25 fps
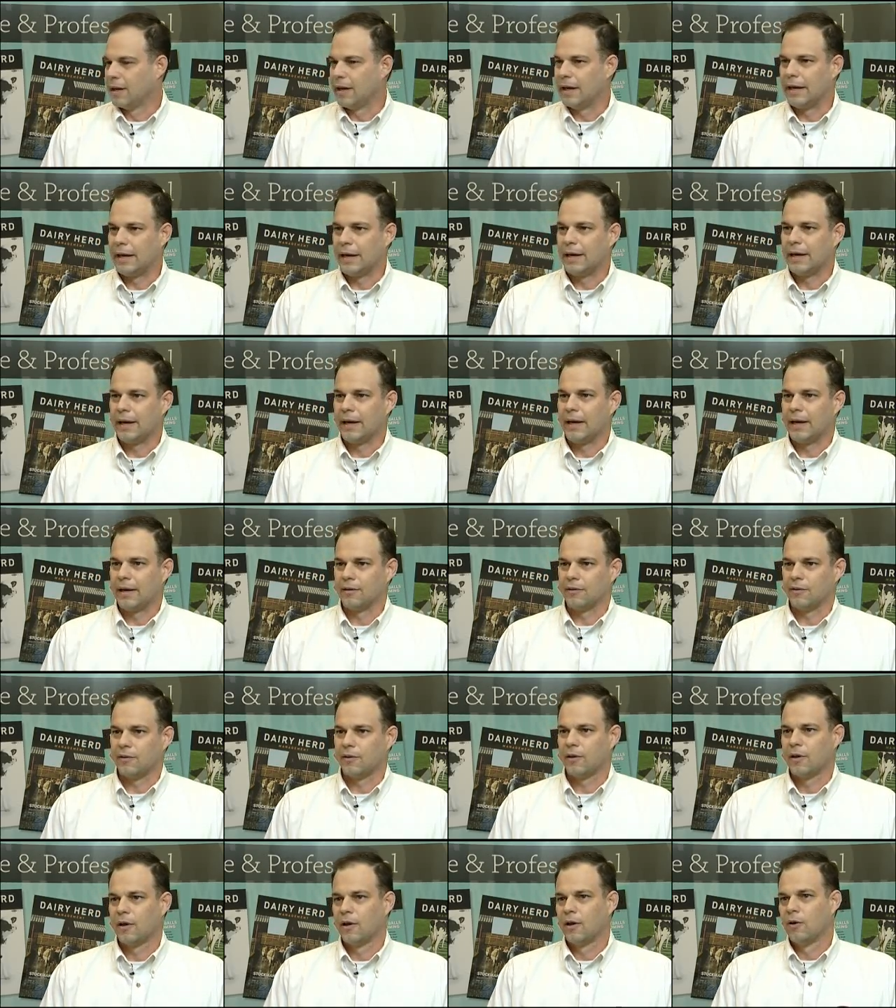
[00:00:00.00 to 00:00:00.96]
And
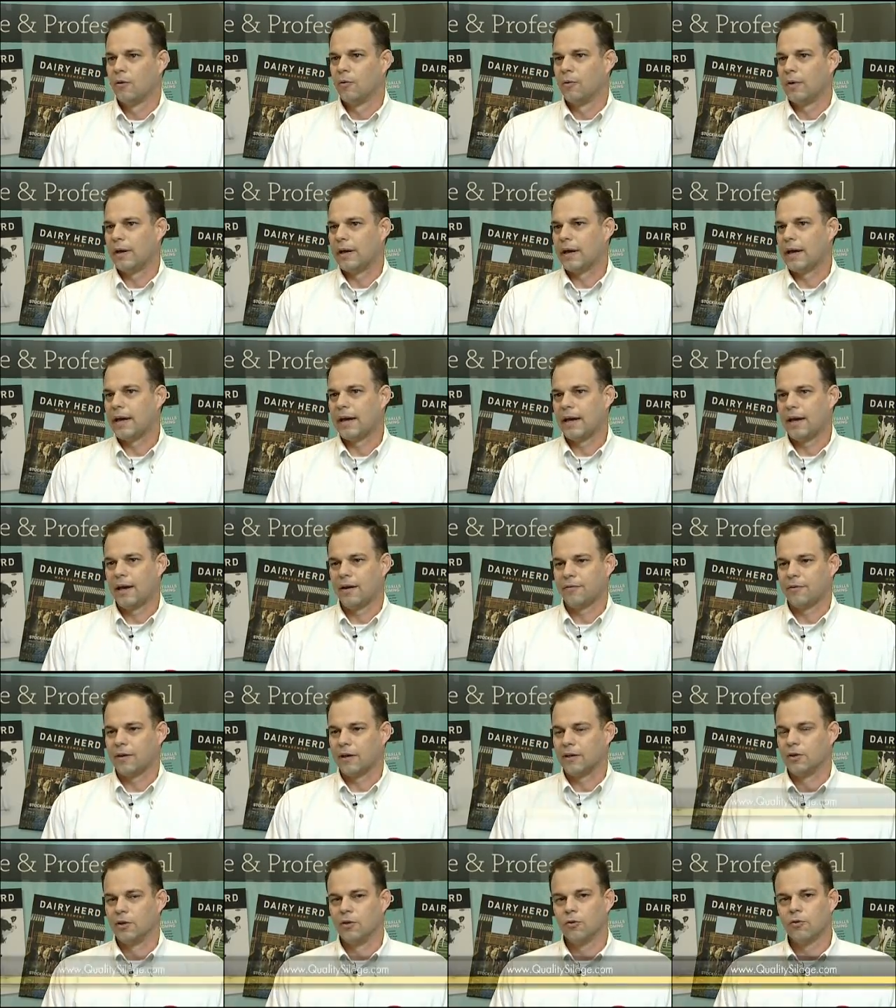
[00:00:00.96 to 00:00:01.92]
we have
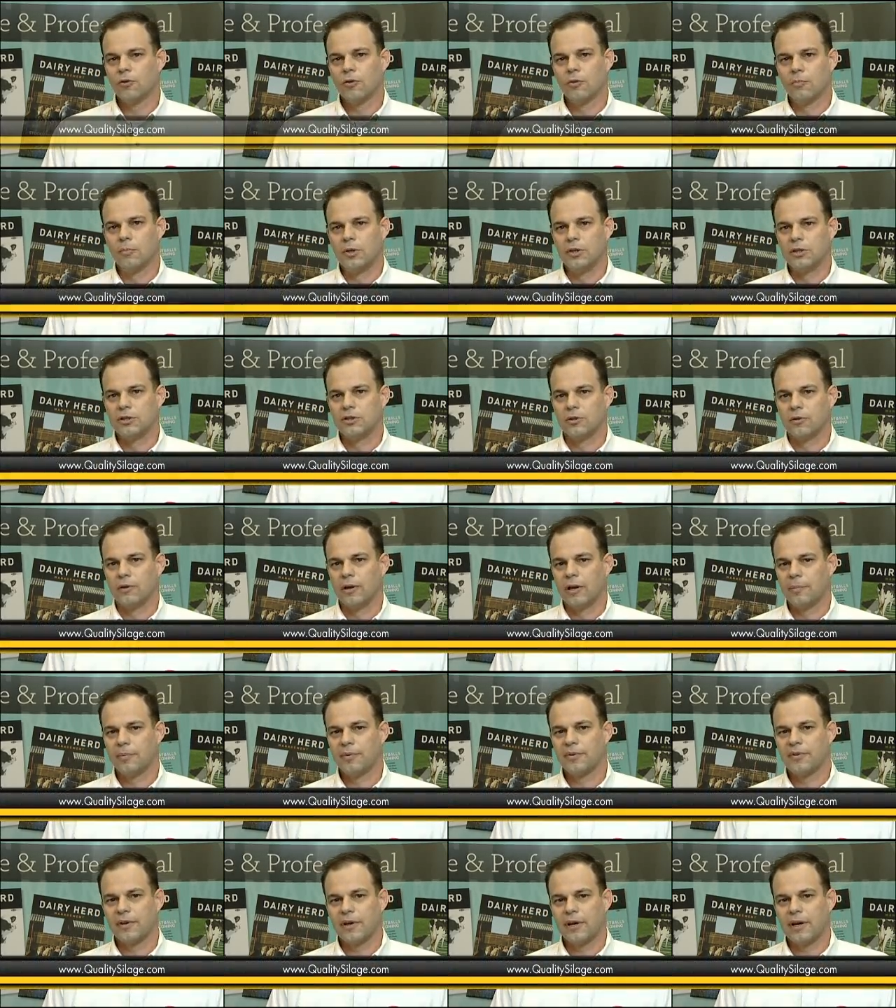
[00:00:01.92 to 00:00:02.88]
a non-commercial
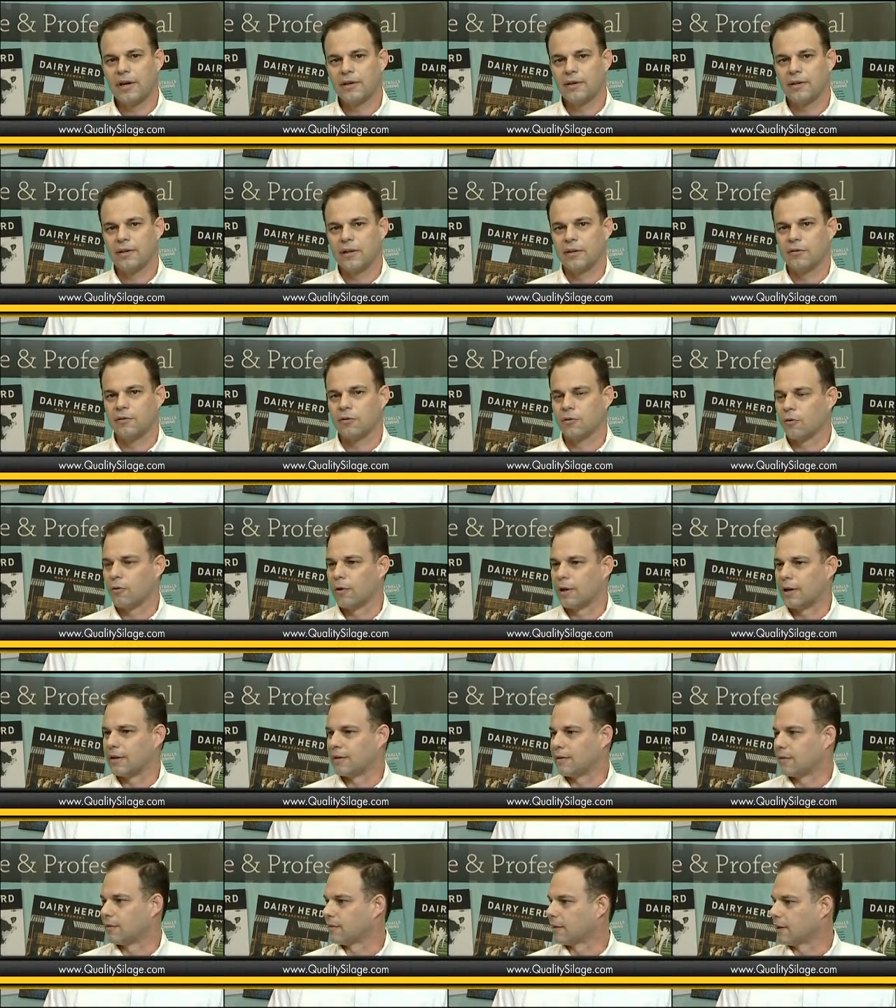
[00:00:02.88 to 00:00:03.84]
website, that's
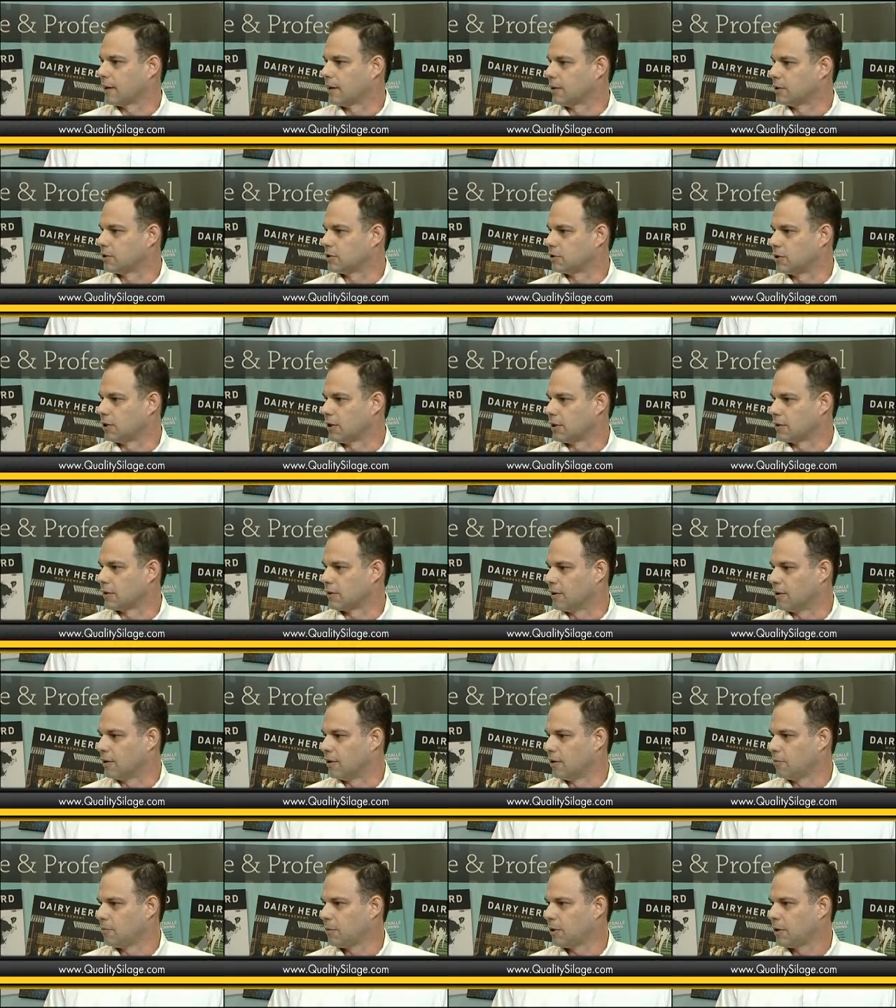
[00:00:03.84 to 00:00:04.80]

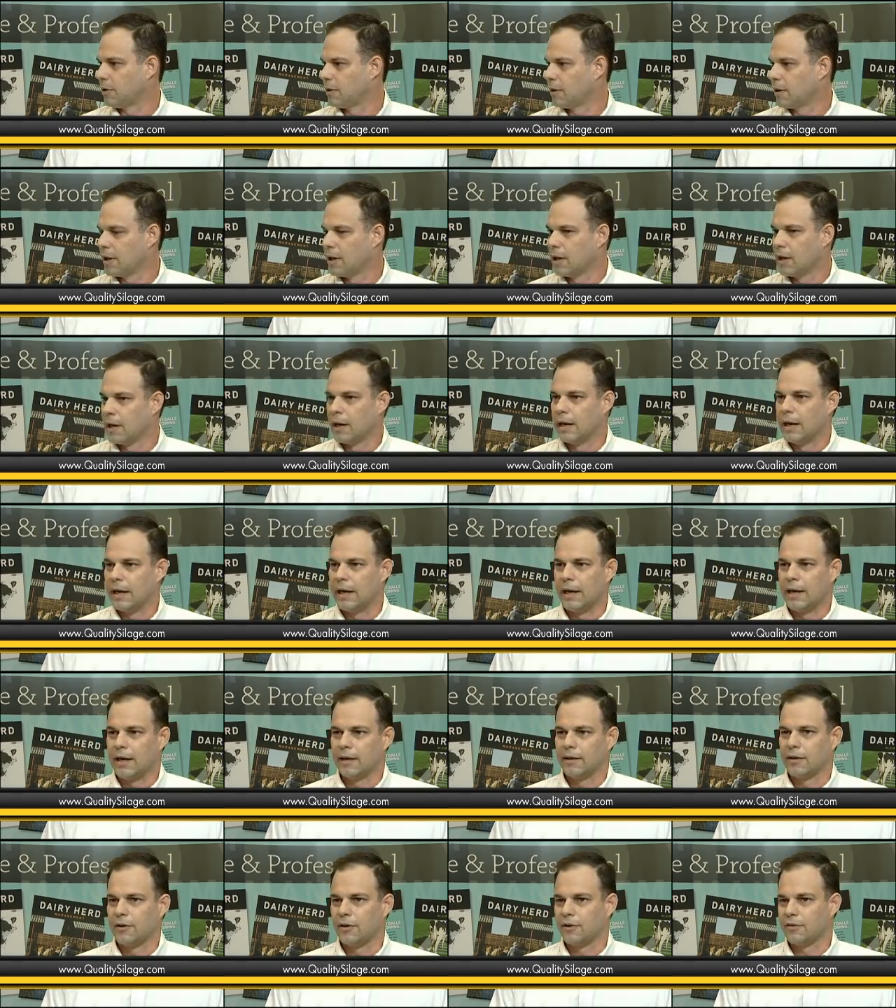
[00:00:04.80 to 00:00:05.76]
qualitysilage.com,
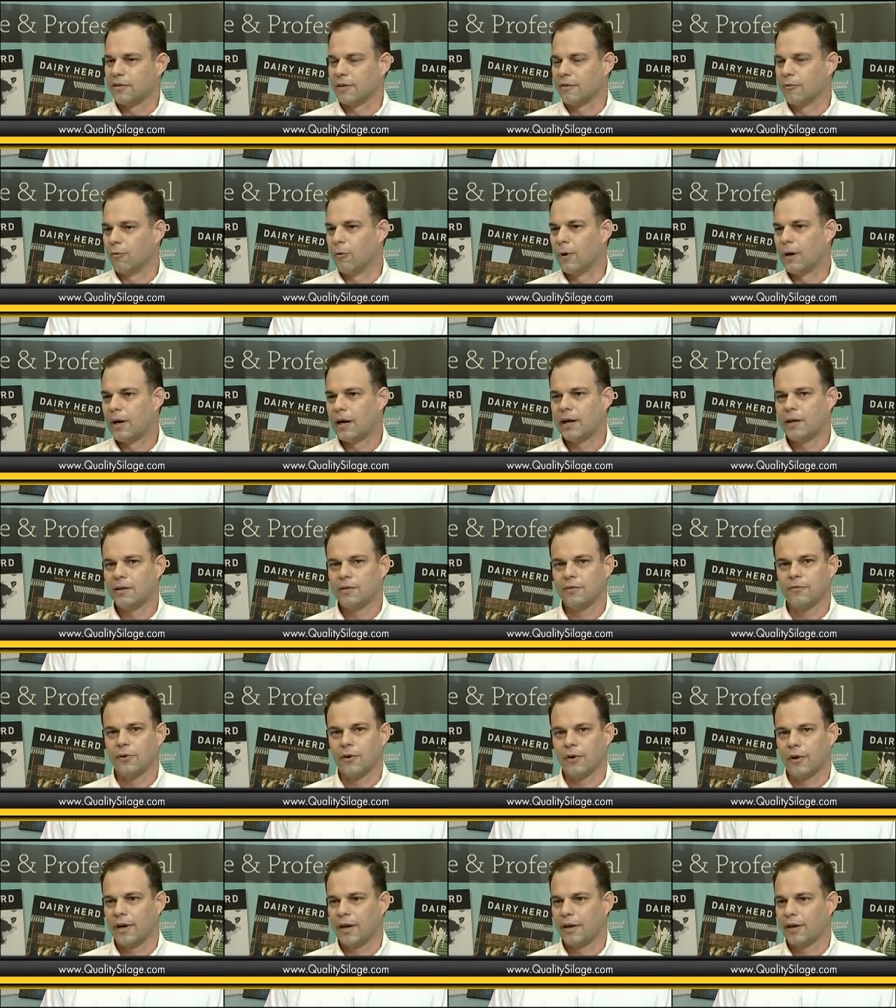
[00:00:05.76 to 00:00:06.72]
and there is a wide
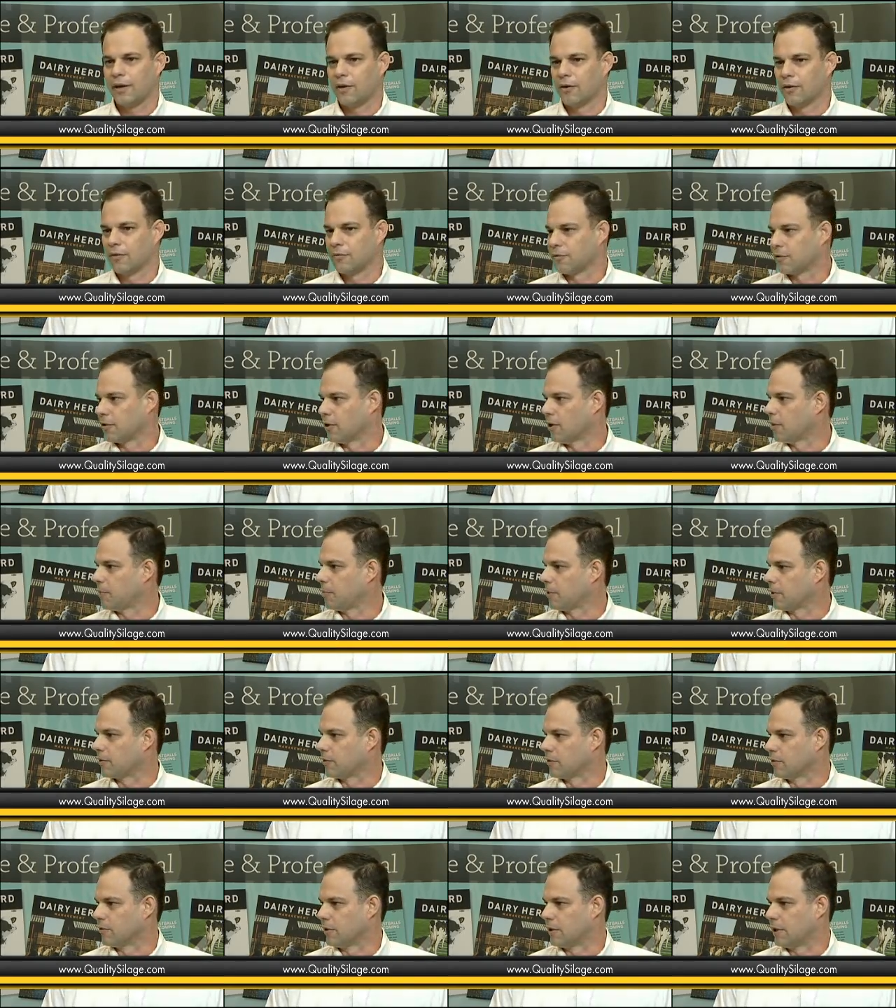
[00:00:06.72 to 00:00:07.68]
variety of
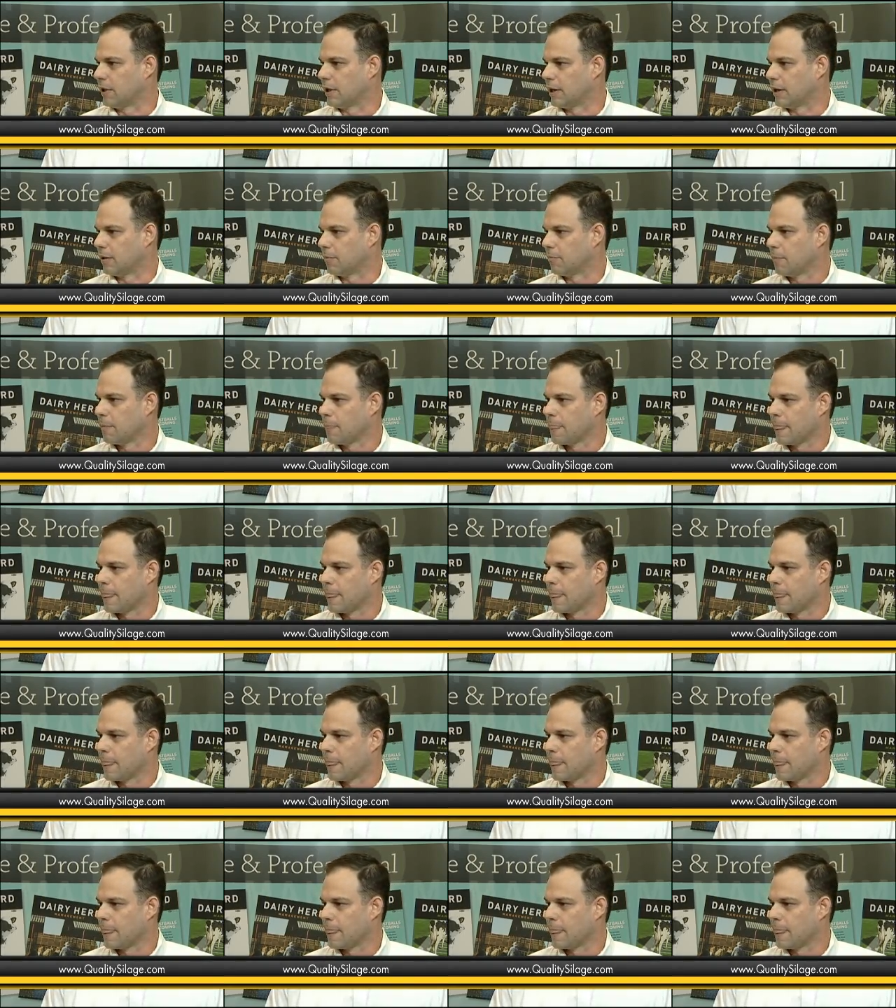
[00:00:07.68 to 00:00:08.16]
topics over there